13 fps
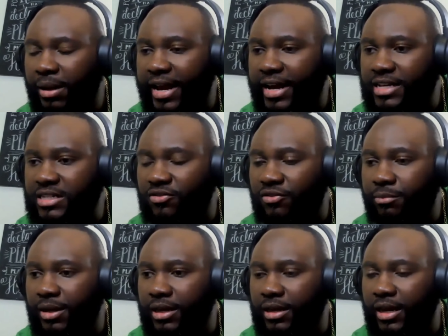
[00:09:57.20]

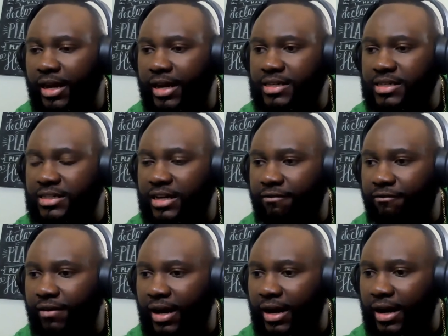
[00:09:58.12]
Blasphemy is
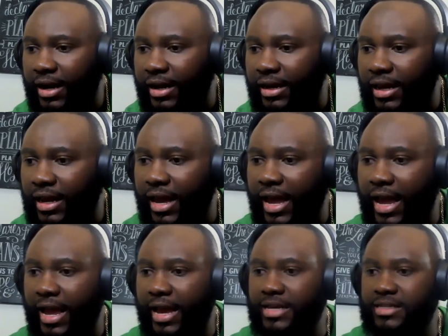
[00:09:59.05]
defined
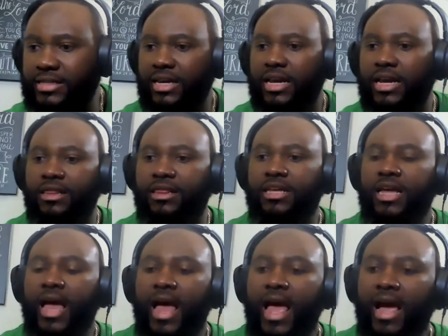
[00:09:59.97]
as
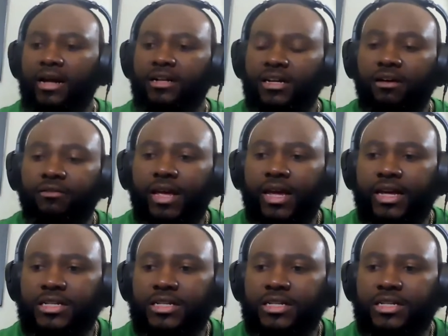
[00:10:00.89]
the act of